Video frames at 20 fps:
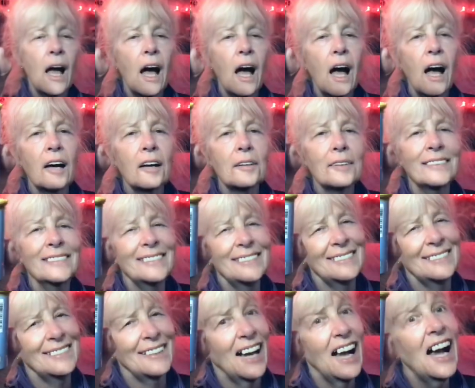
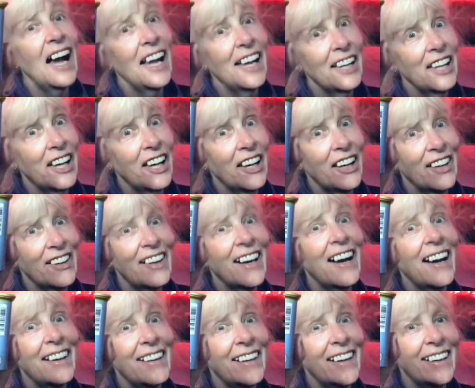I
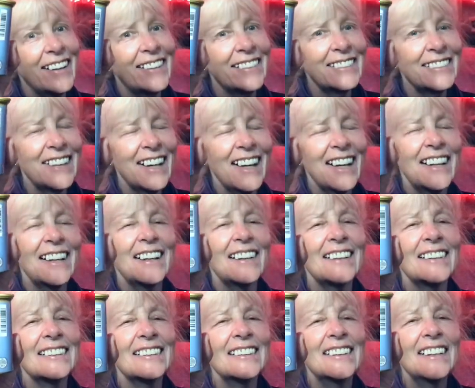know.
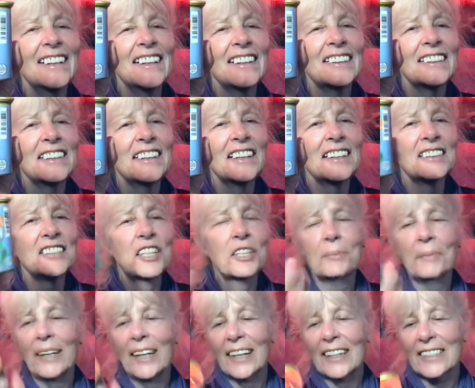Lunch
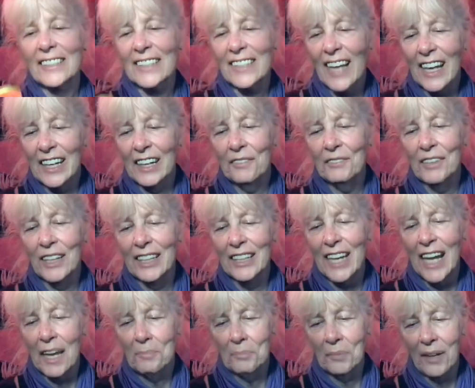meat. It's not even a
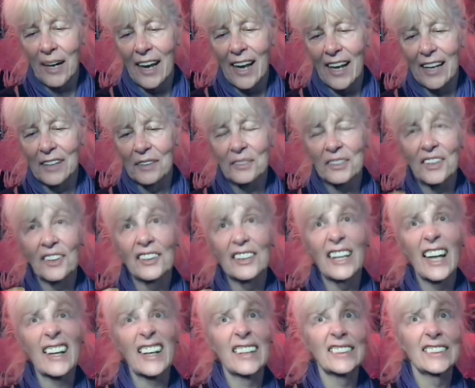name brand. It was only
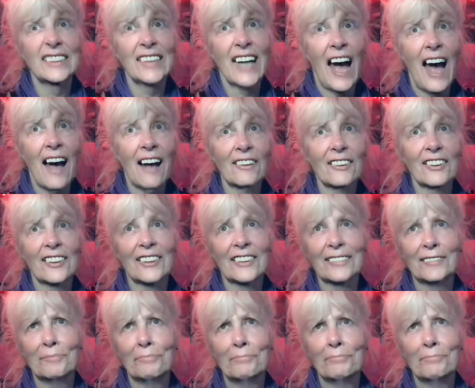like $1.